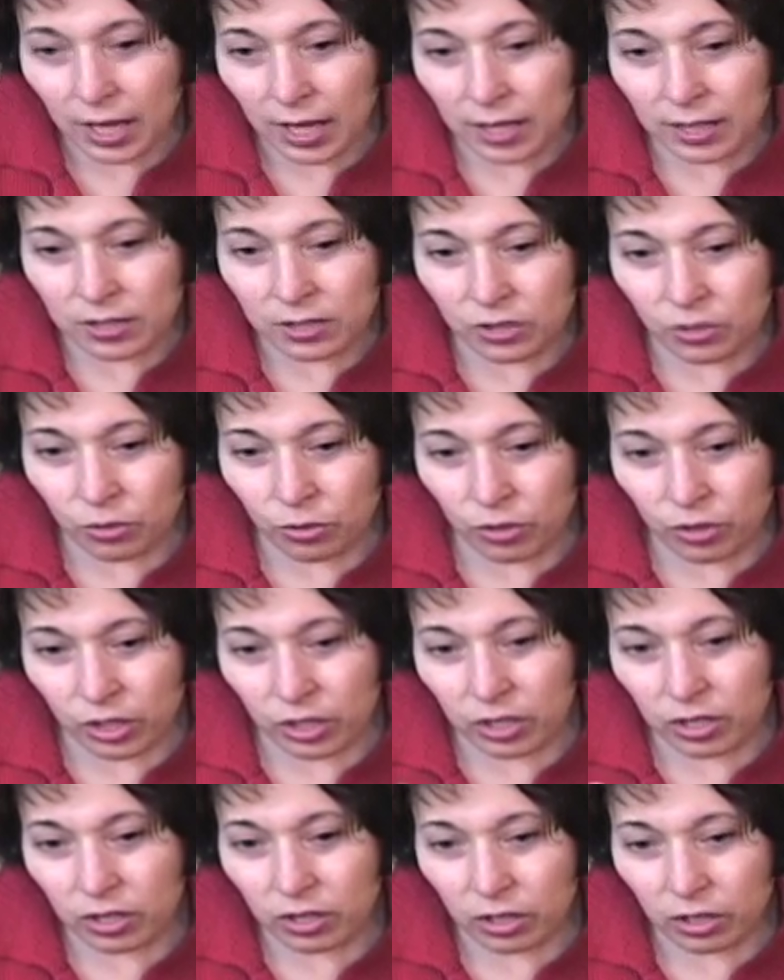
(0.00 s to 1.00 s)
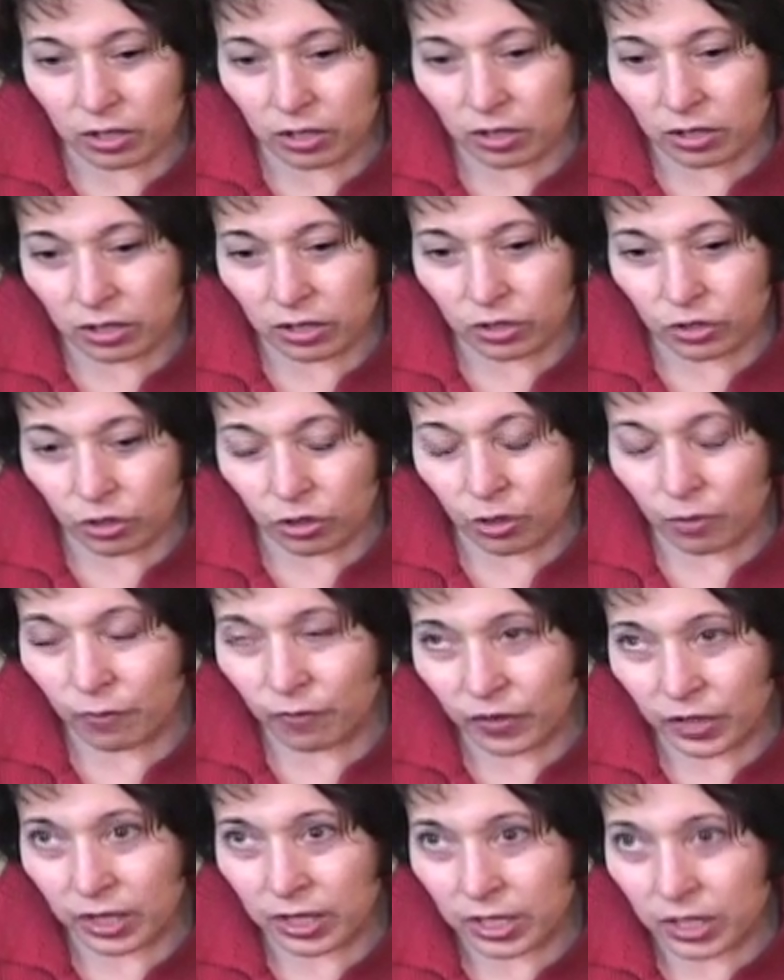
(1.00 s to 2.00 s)
And so the term
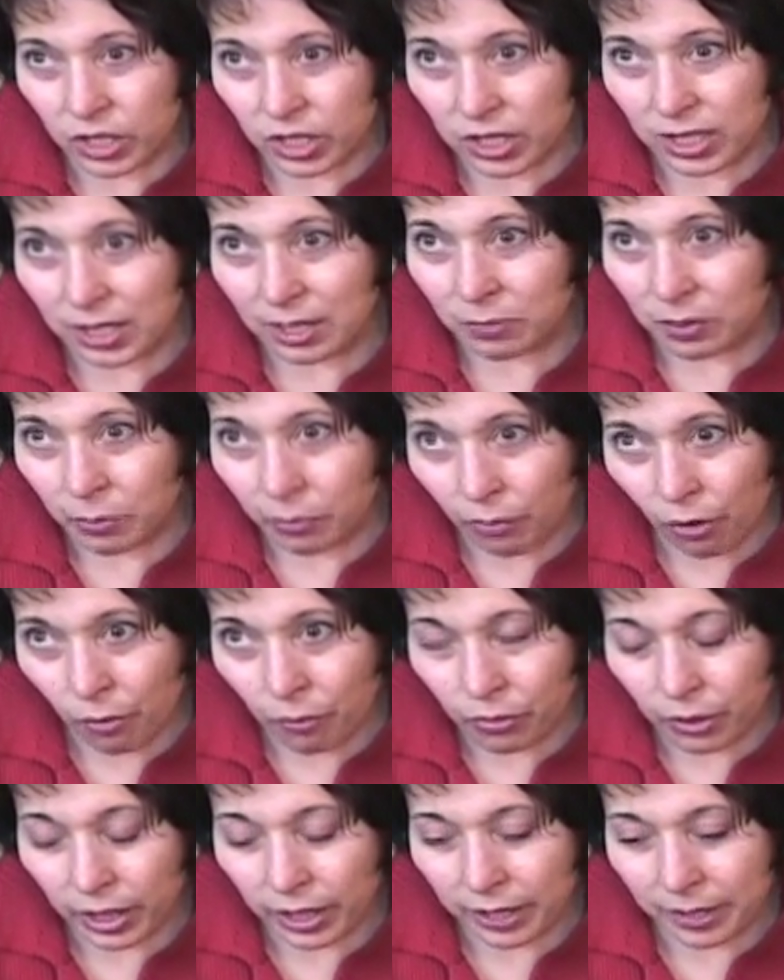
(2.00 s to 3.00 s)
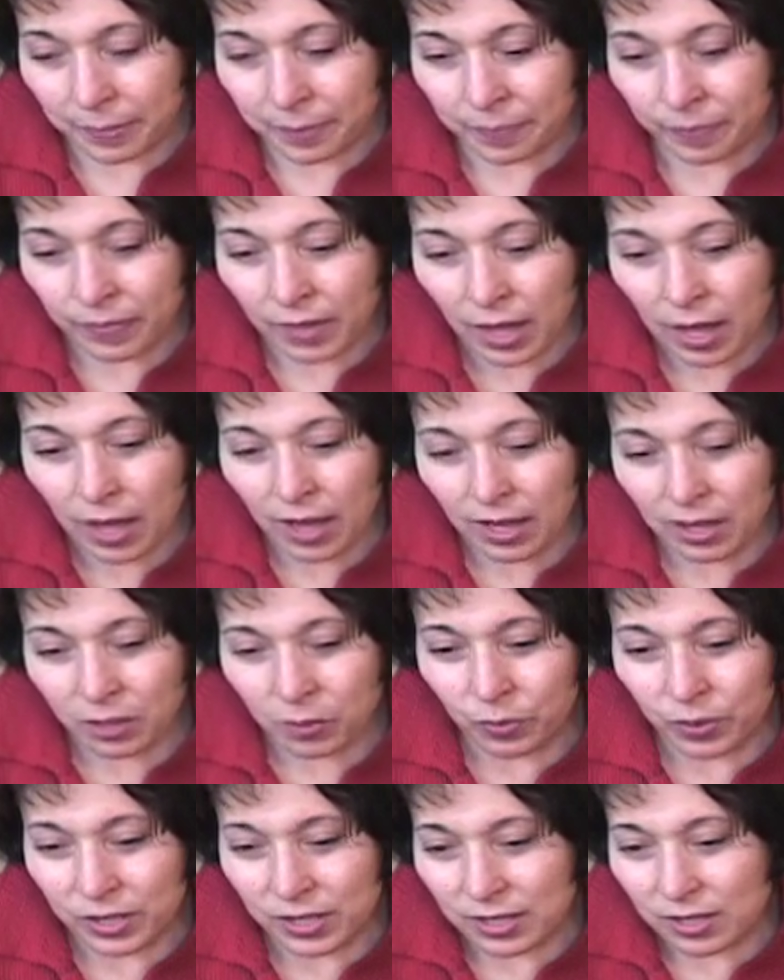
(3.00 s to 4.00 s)
village seemed appropriate. And it
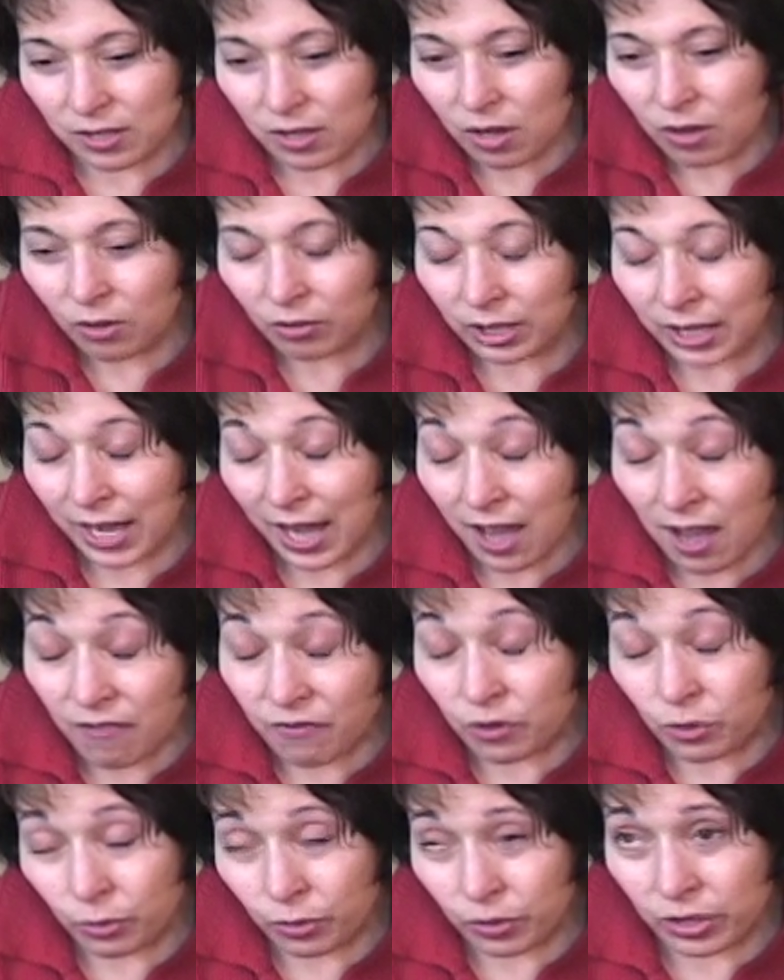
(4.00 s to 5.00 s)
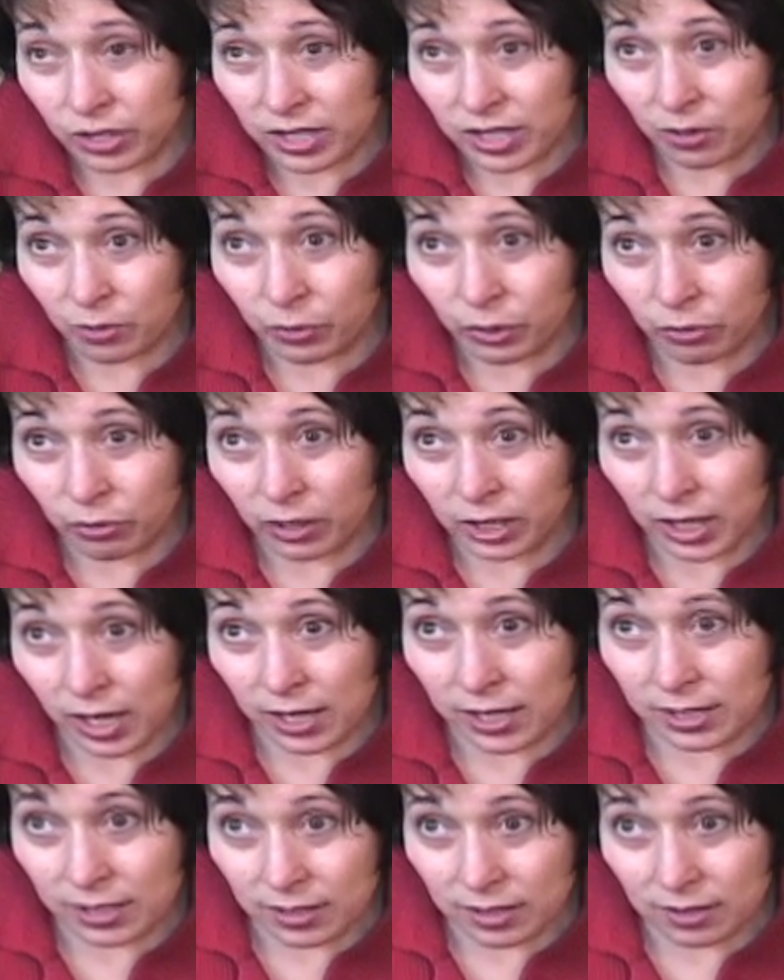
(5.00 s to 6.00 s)
was only afterwards that we
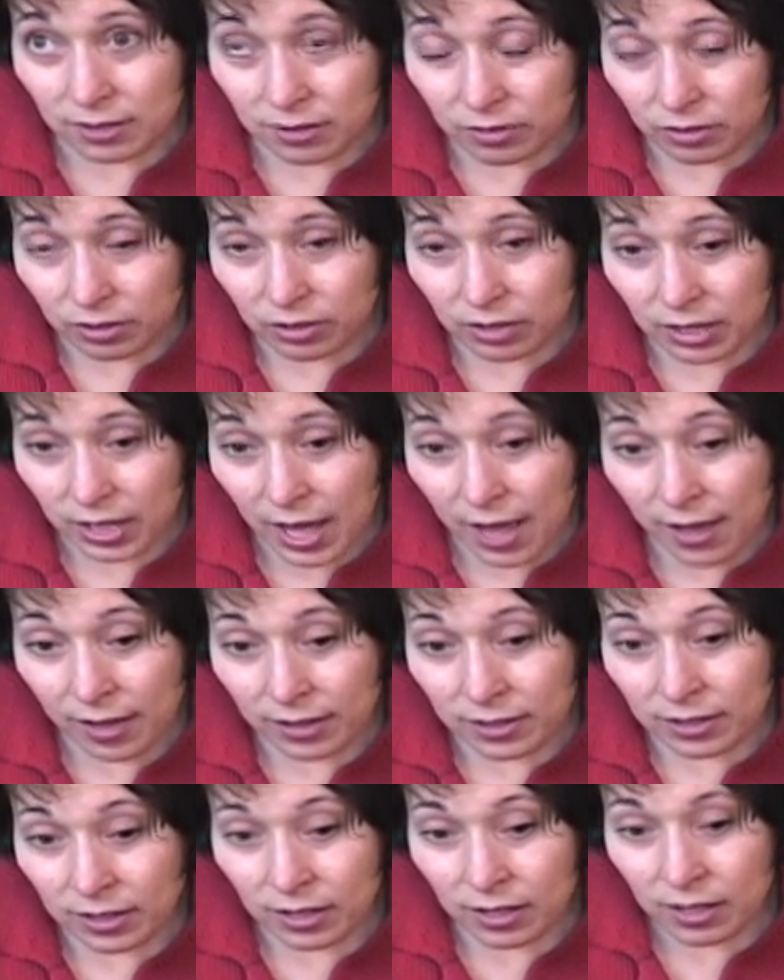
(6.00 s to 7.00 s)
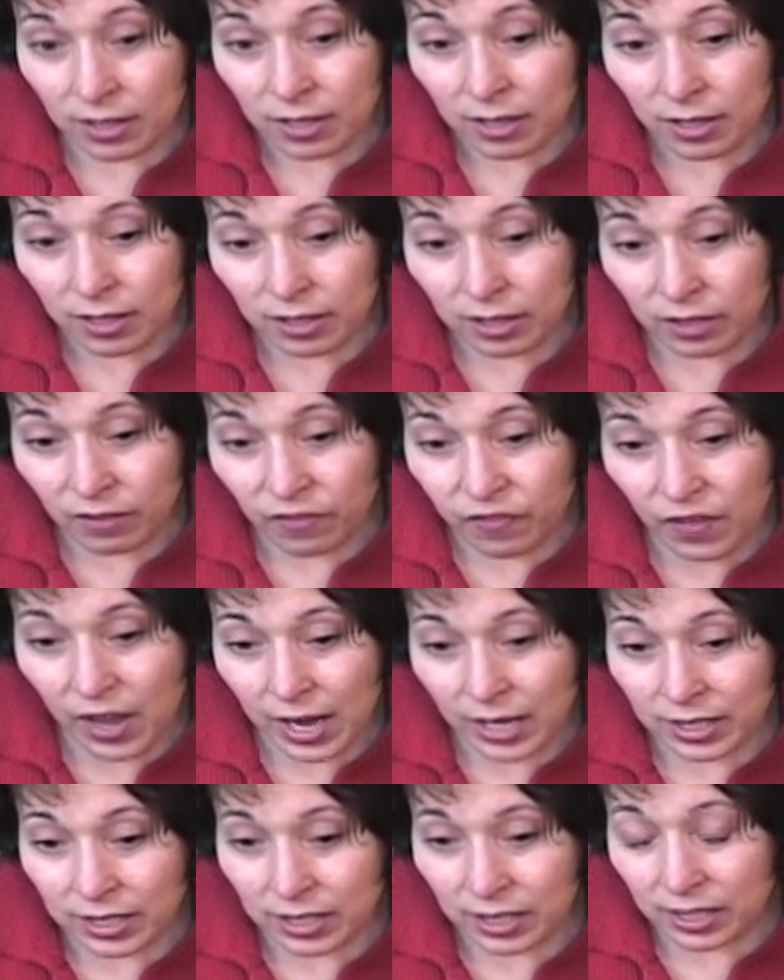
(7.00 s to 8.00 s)
realized that, in
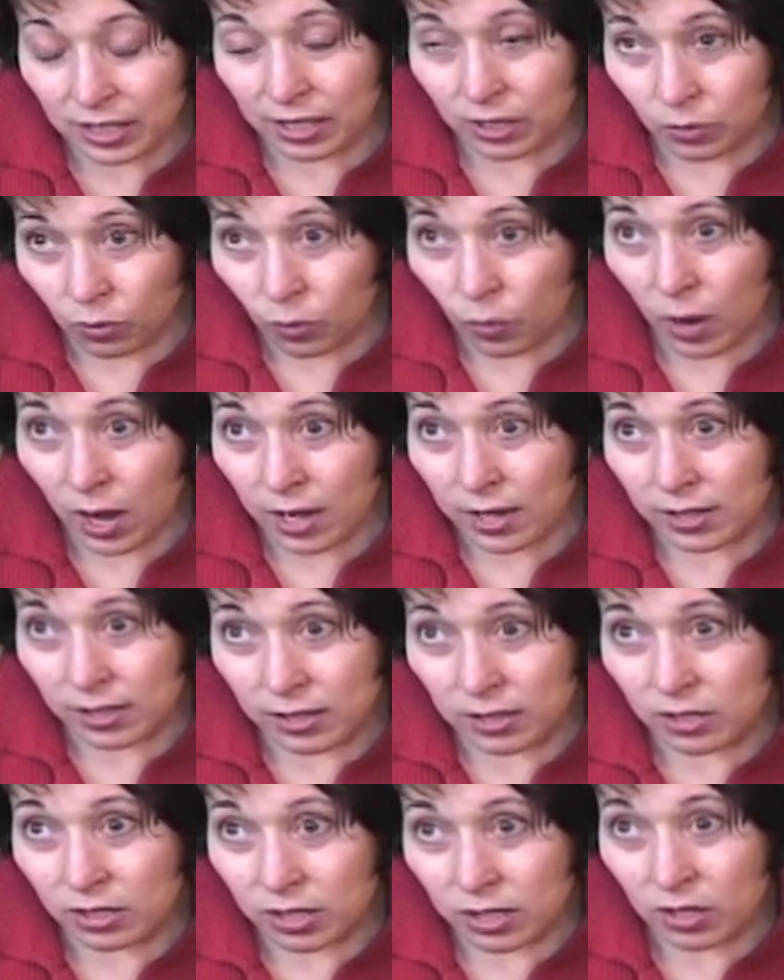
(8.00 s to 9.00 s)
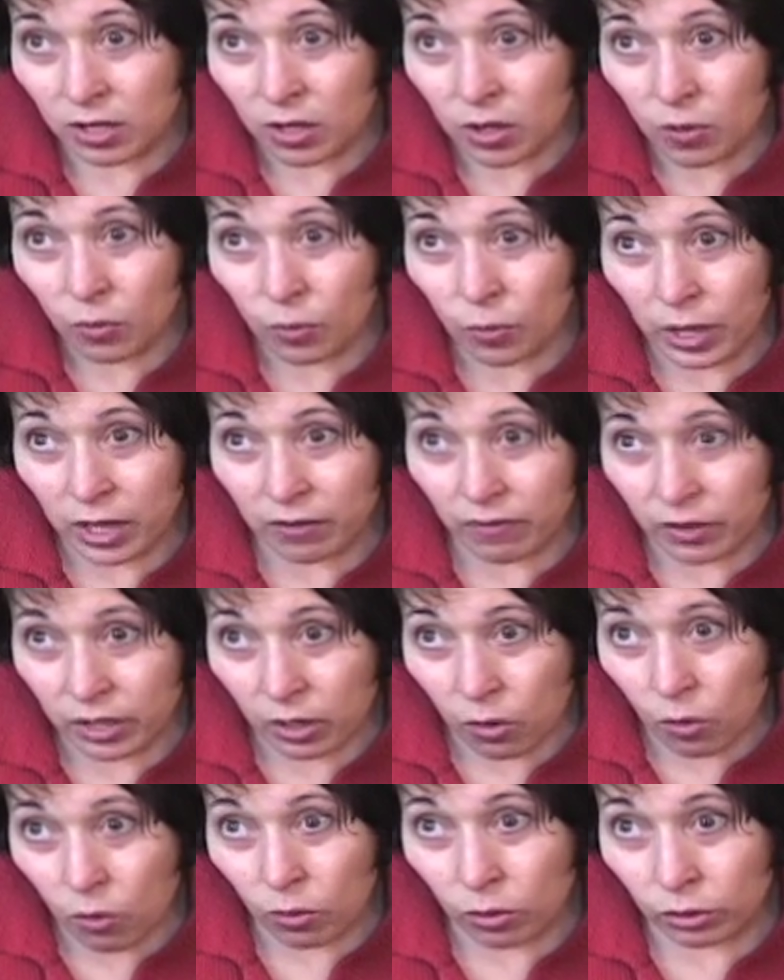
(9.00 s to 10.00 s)
fact, it was one of the
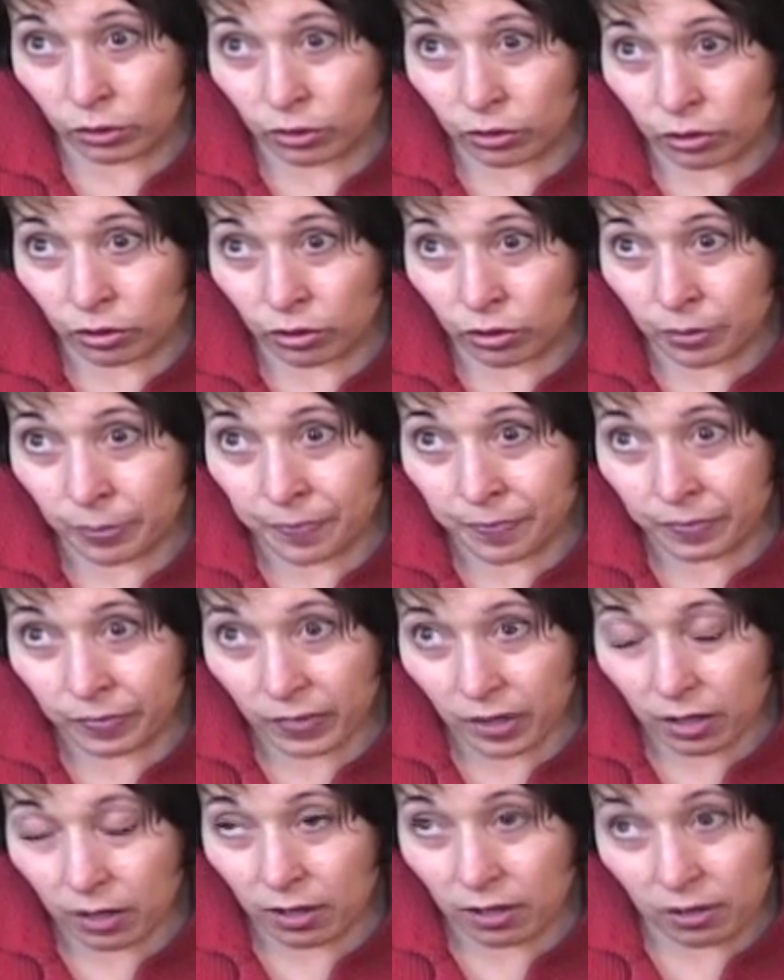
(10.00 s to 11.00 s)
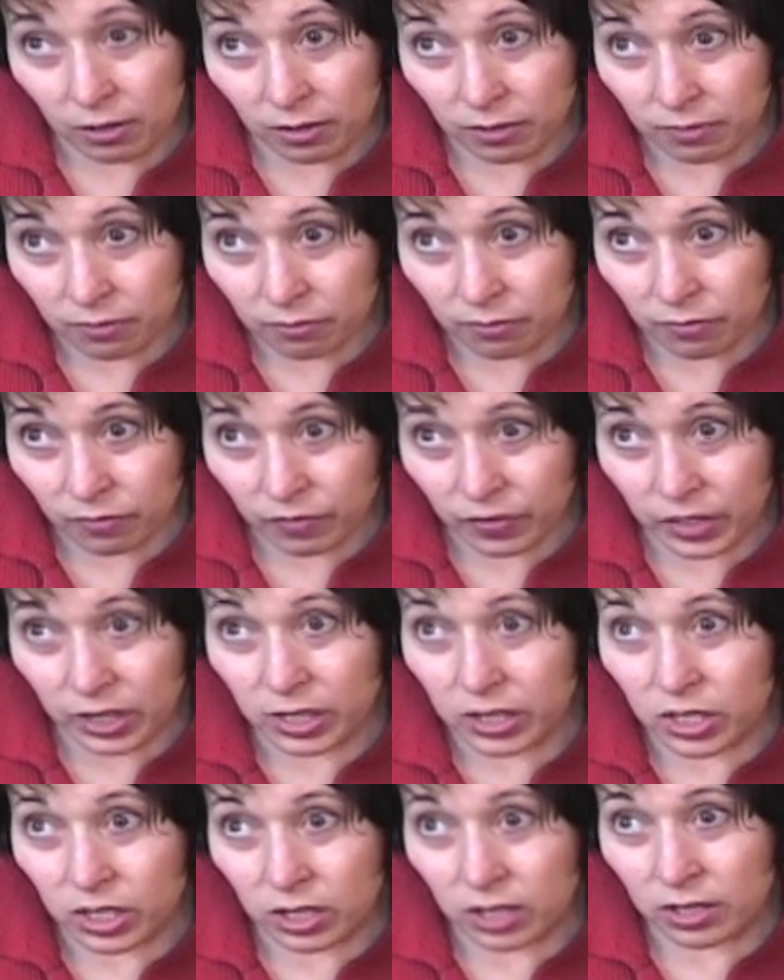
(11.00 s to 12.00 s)
older
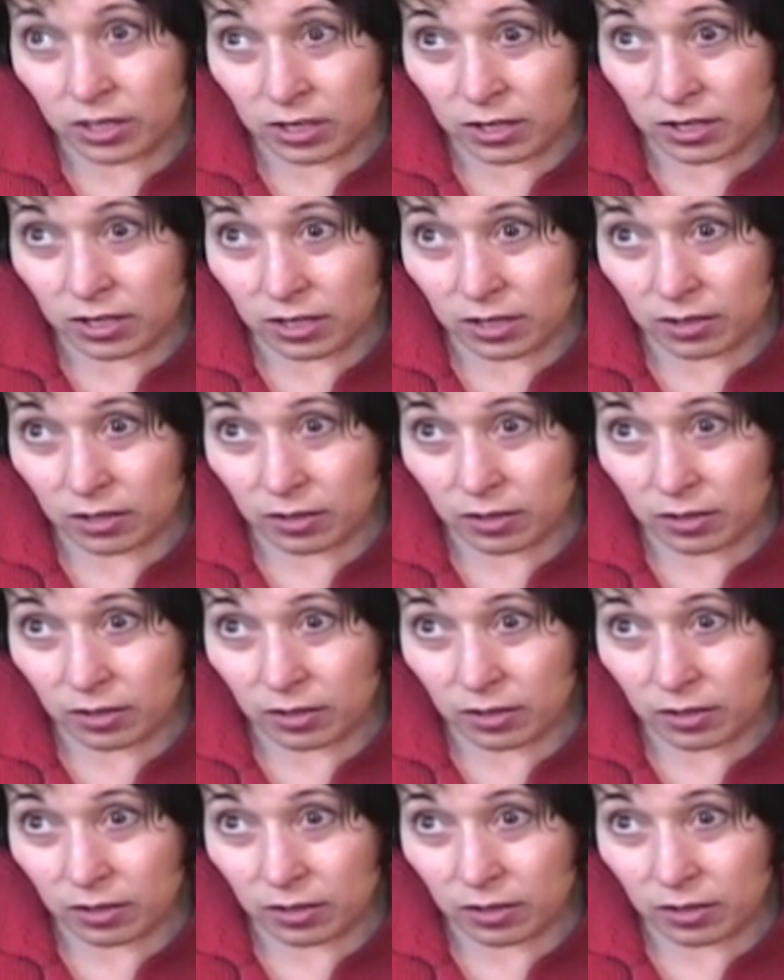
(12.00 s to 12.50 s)
villages